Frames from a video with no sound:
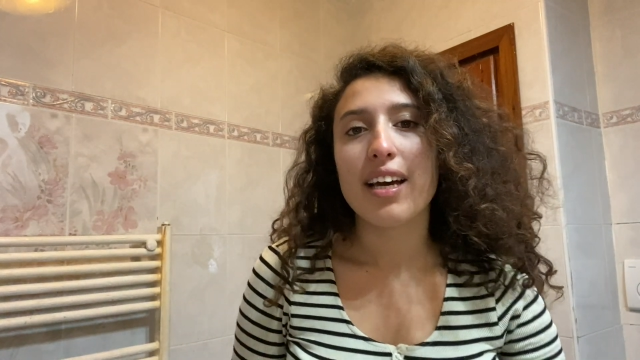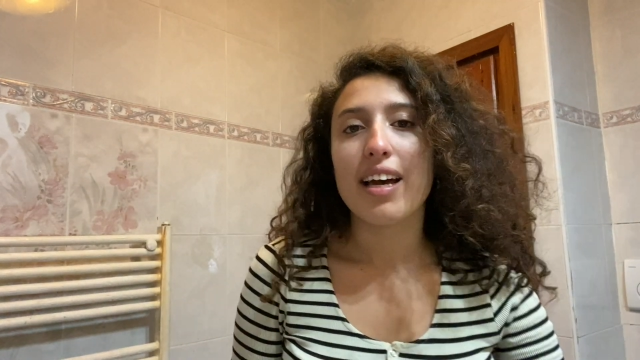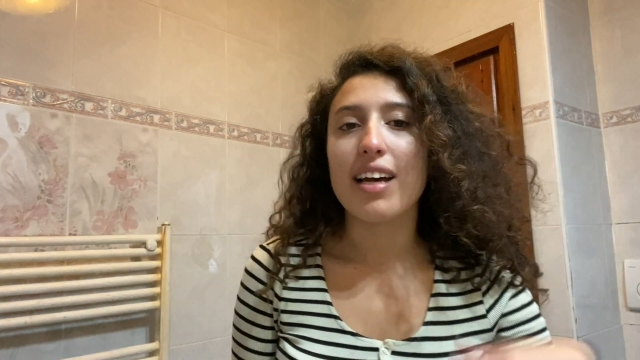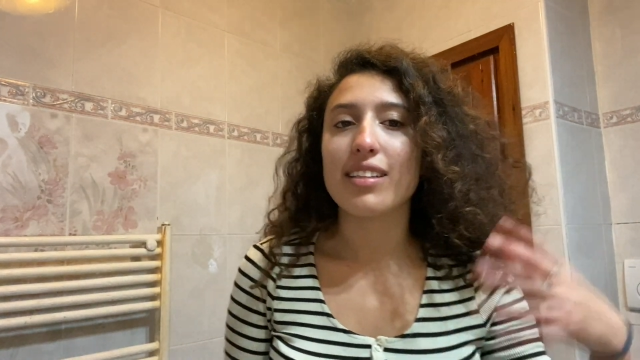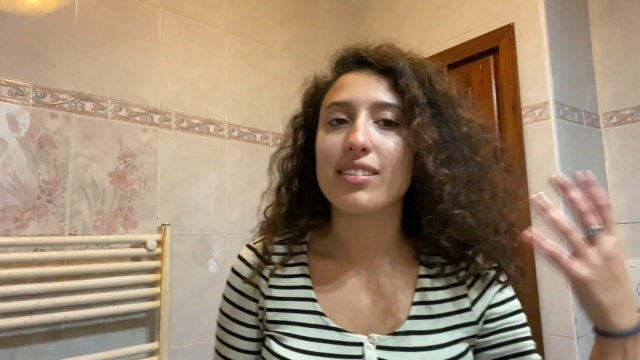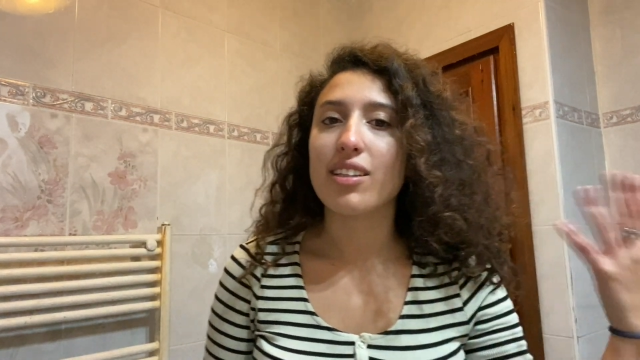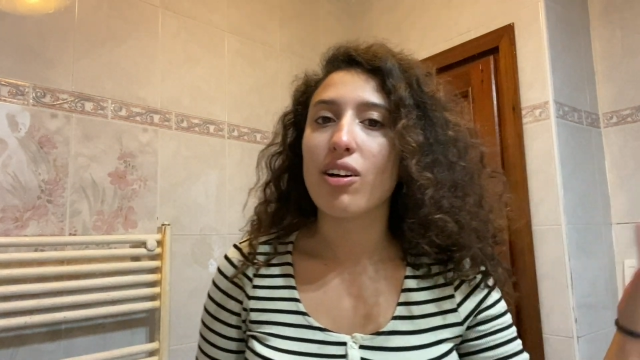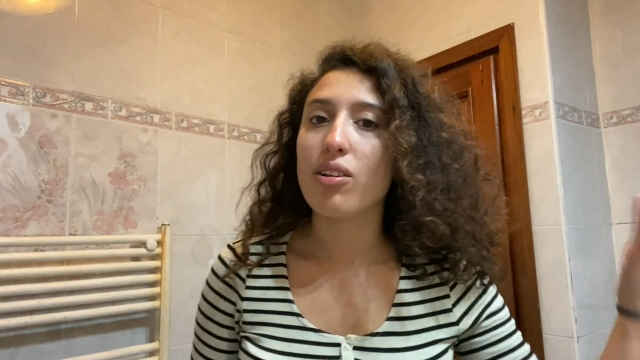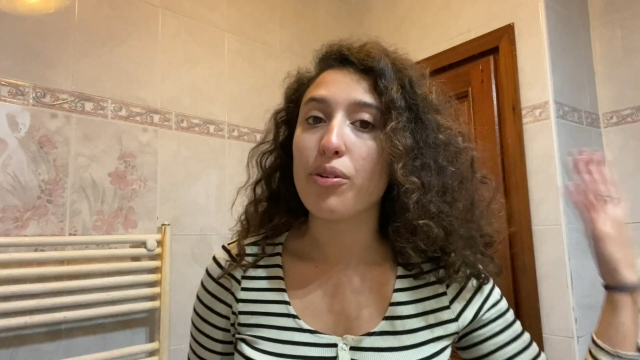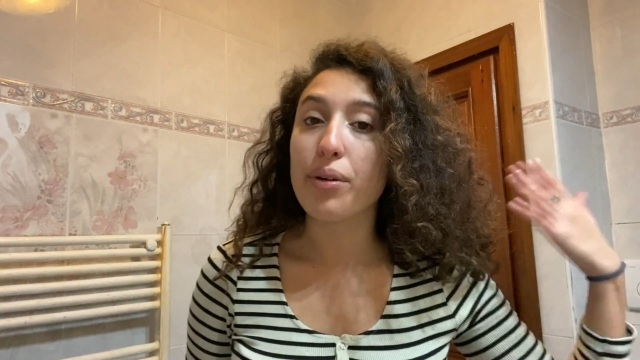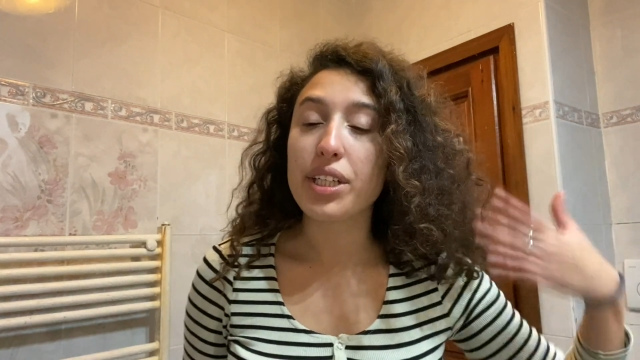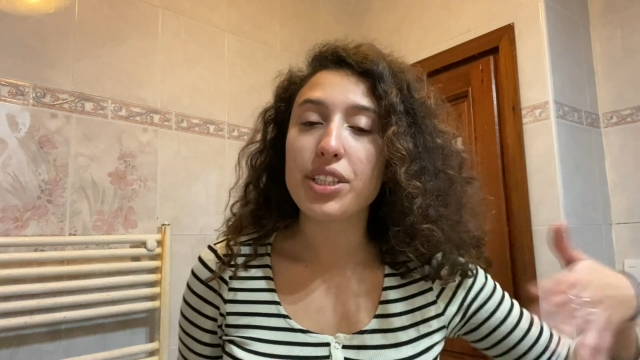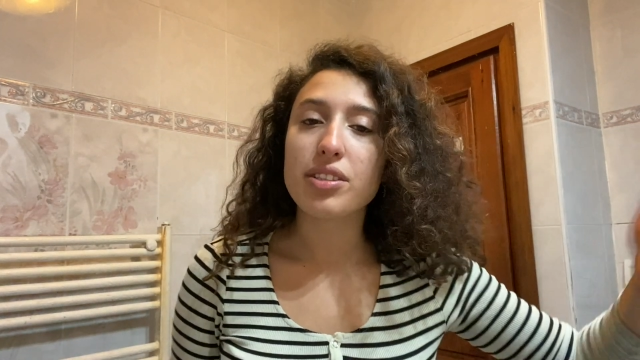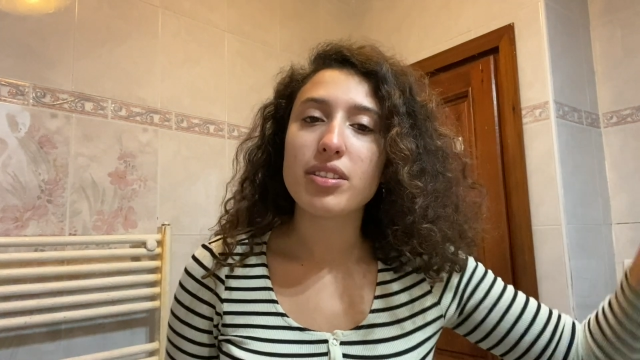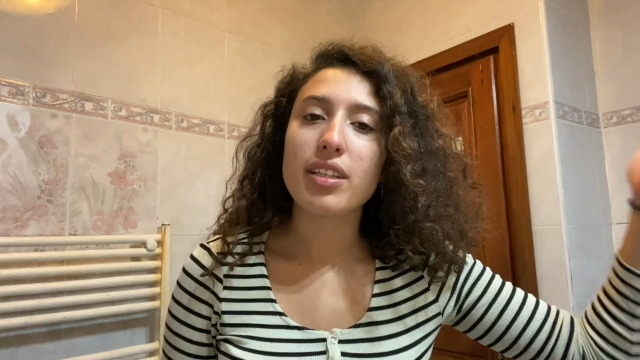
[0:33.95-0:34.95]
and the
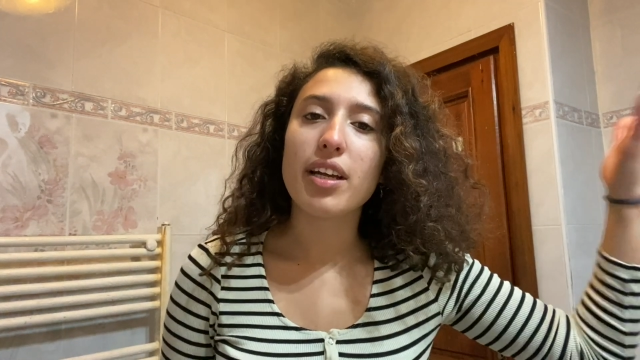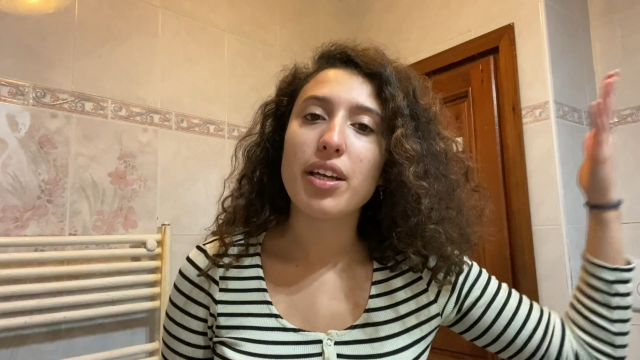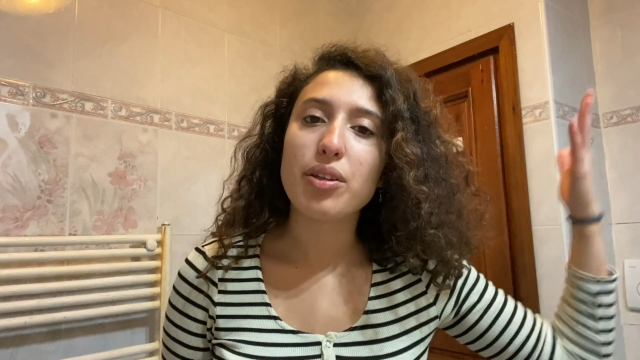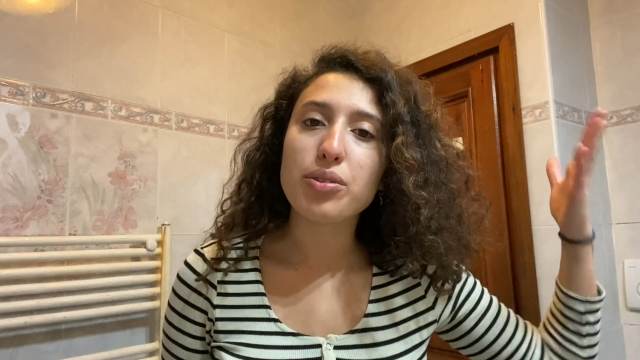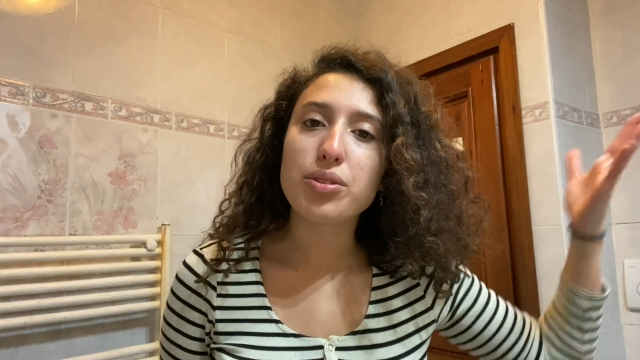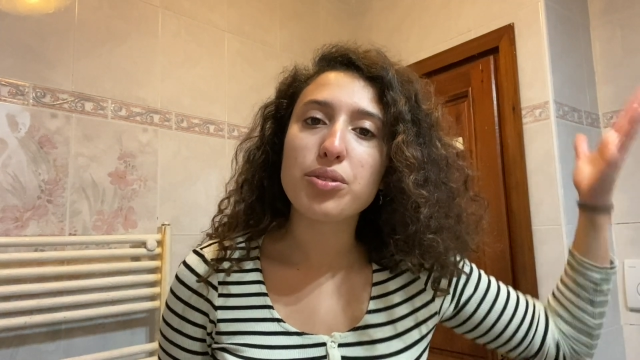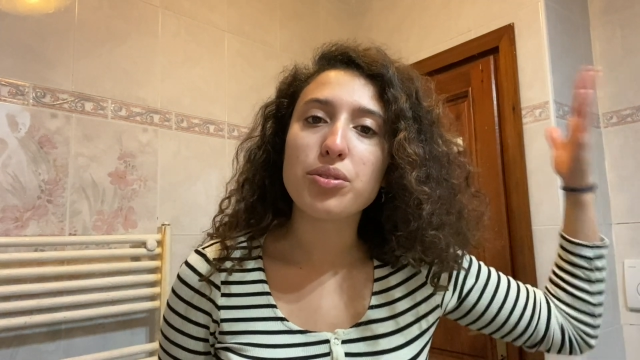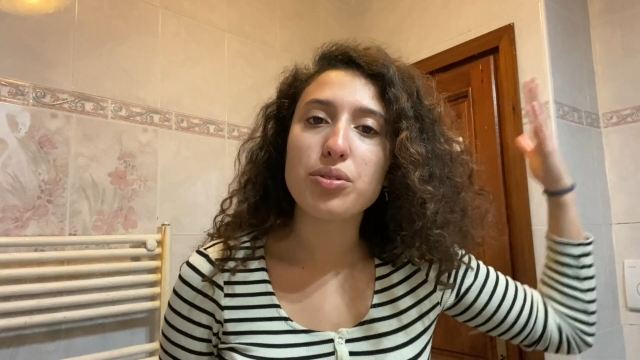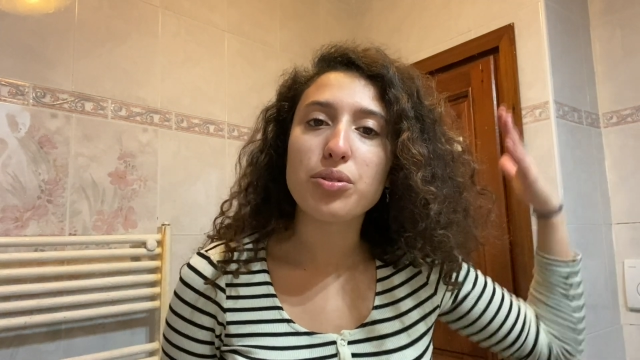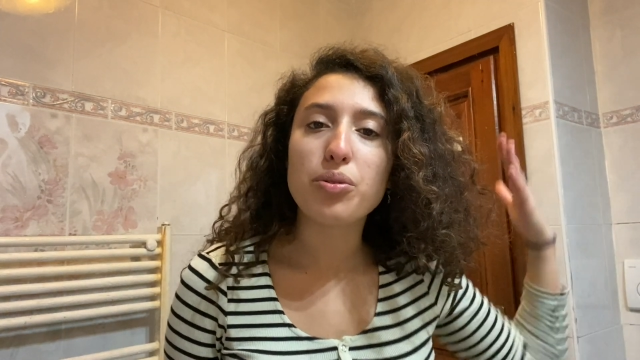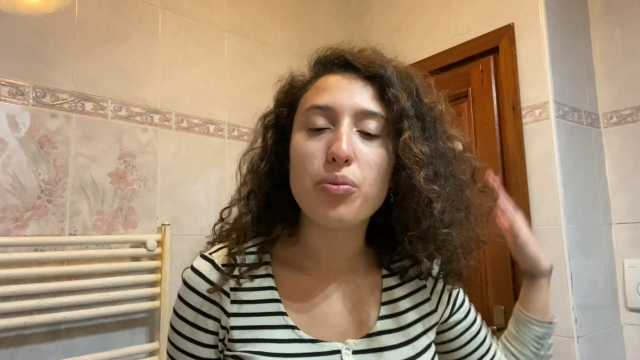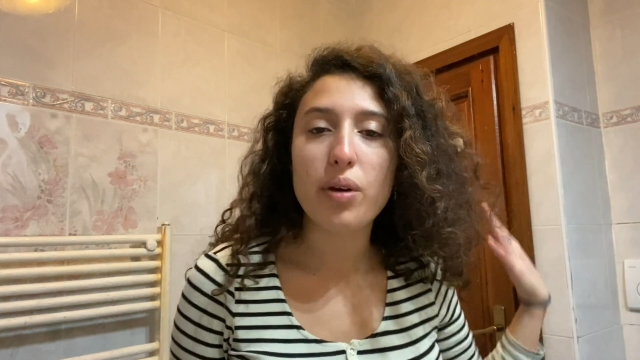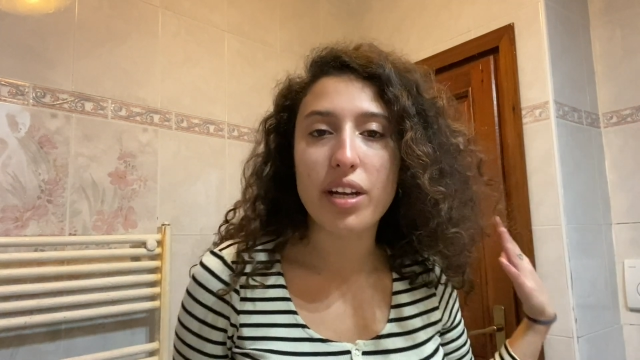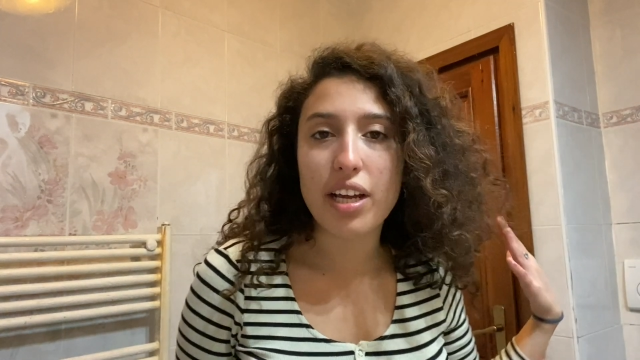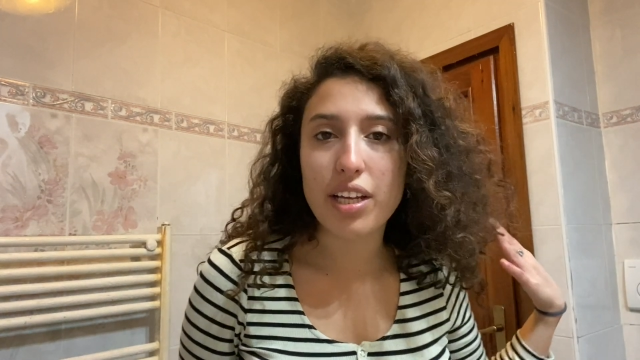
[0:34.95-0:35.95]
coloration that I used to do
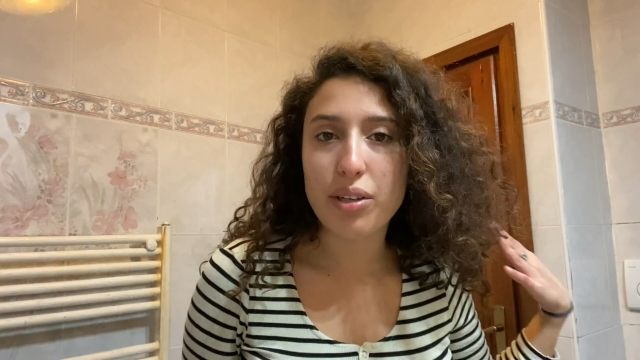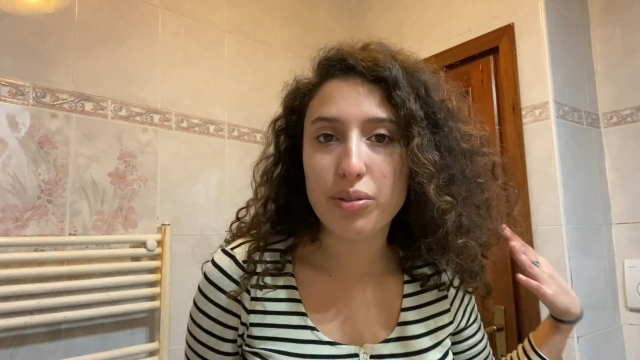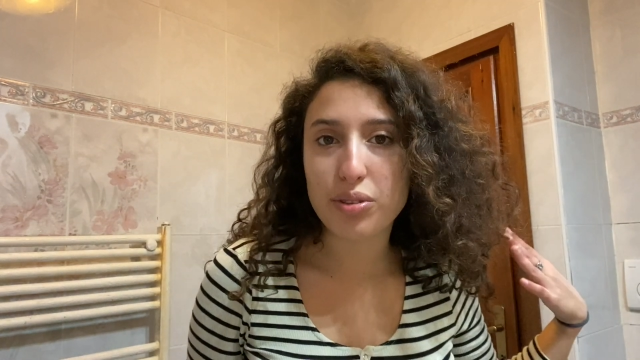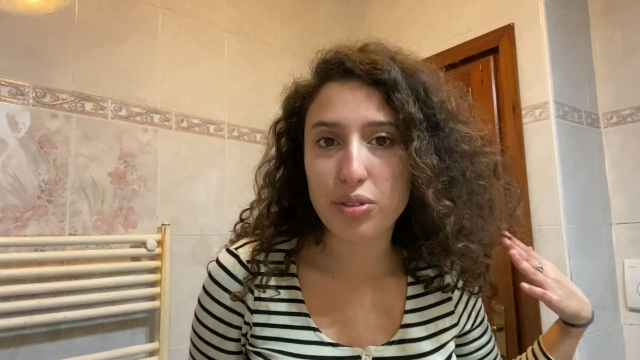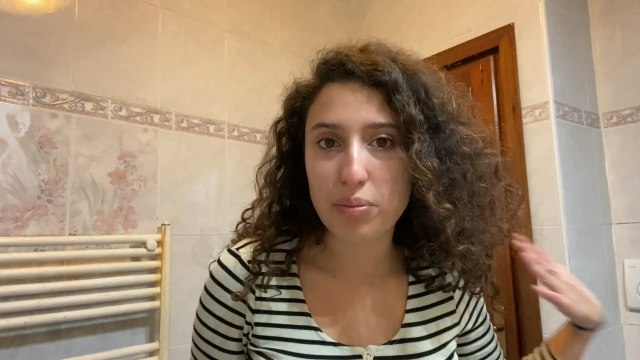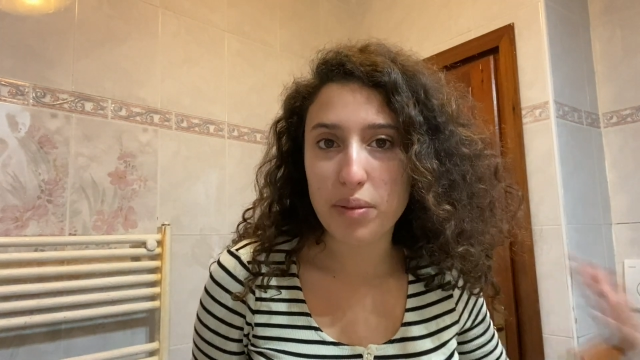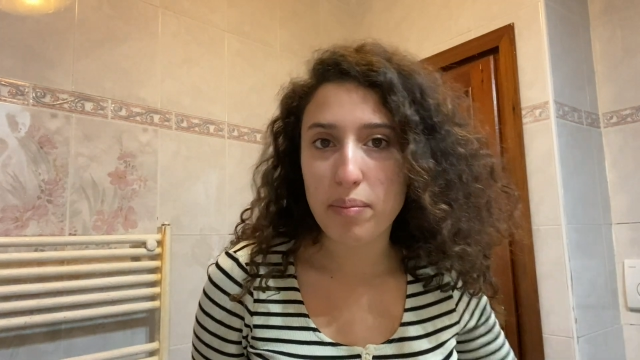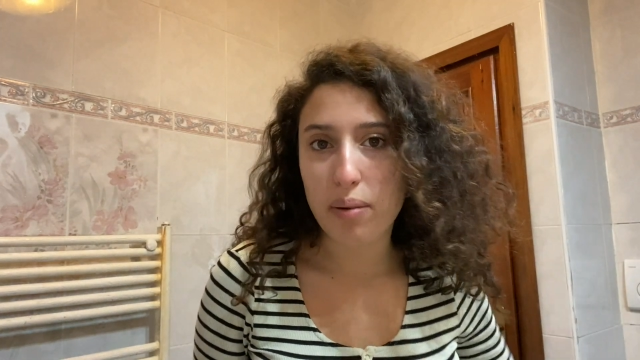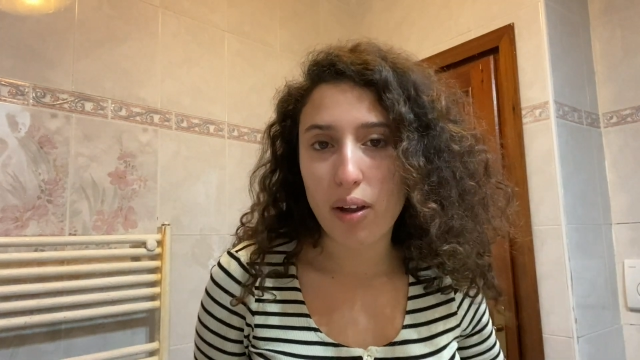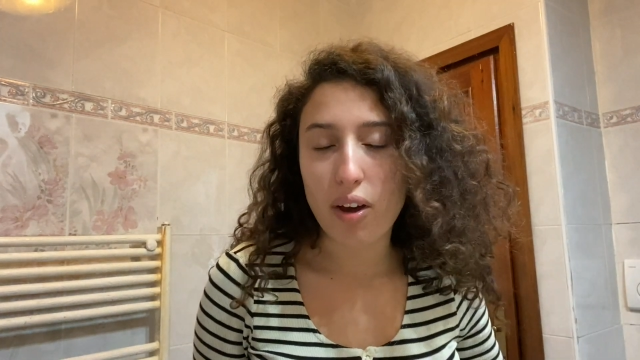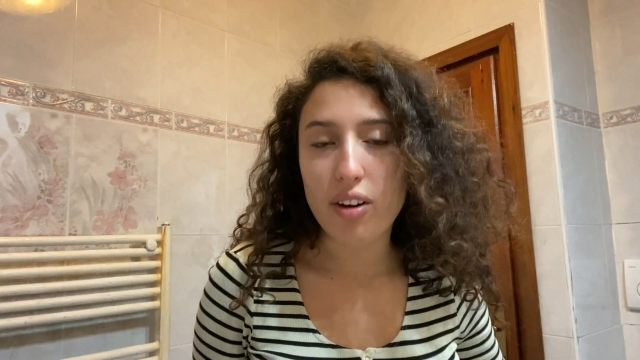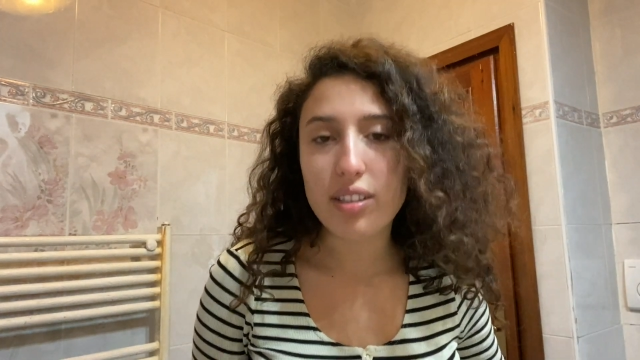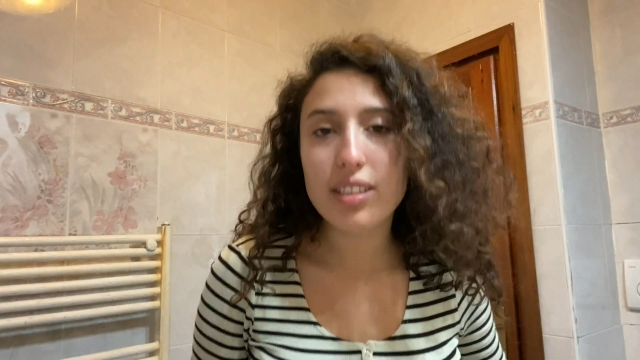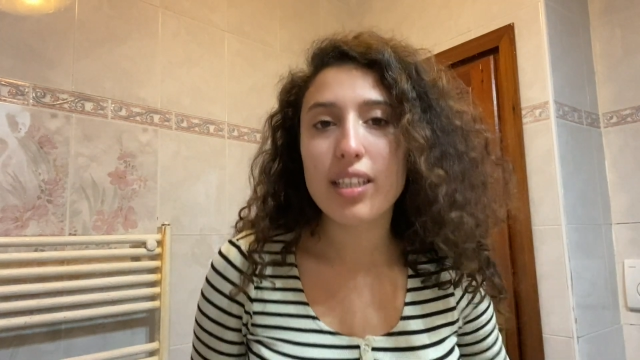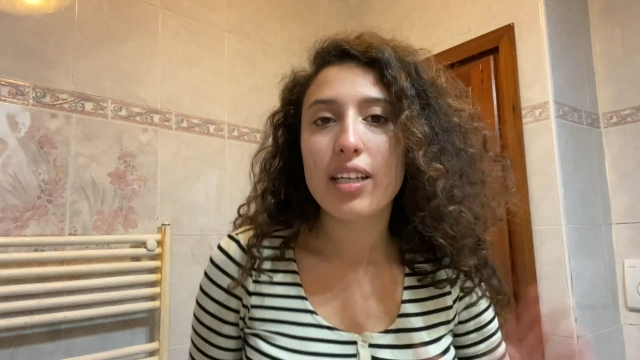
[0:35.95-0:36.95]
when I used to be
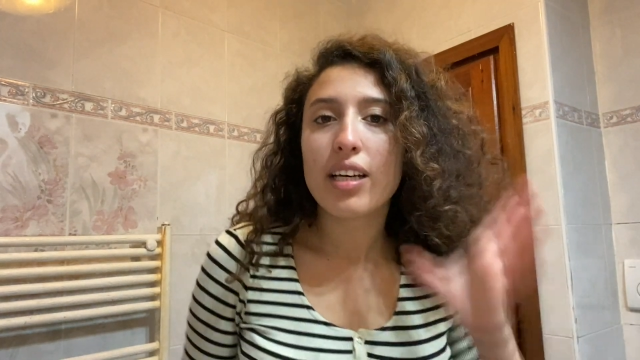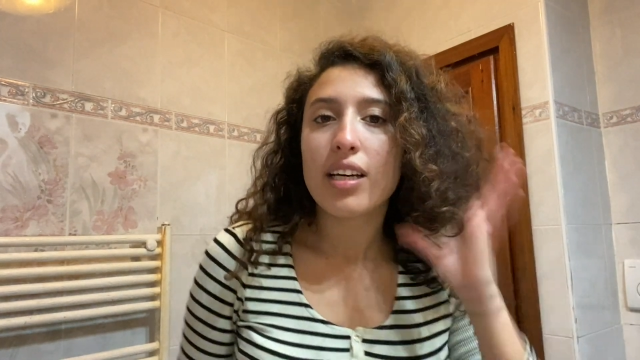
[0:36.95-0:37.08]
blonde.